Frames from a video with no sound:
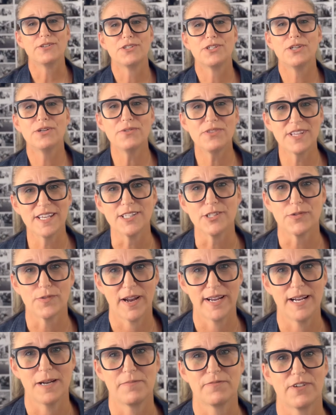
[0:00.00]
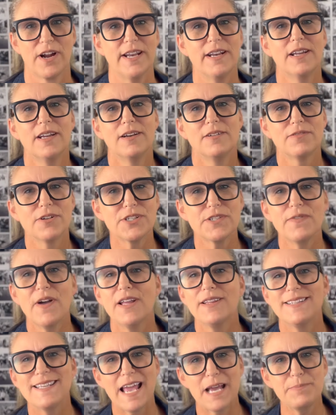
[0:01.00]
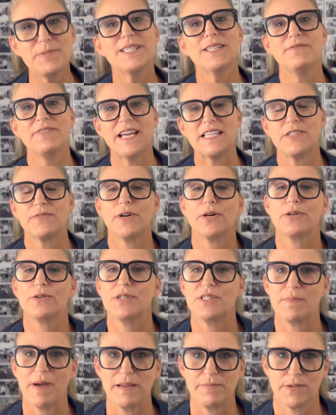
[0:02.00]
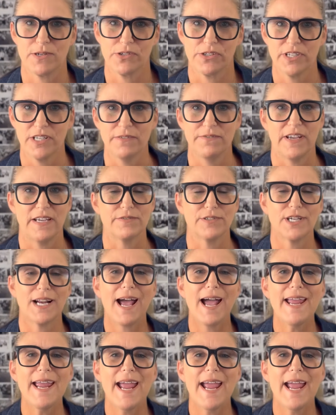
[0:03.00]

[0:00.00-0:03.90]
Two things right up front. First of all, the Epson FastFoto is my personal favorite. I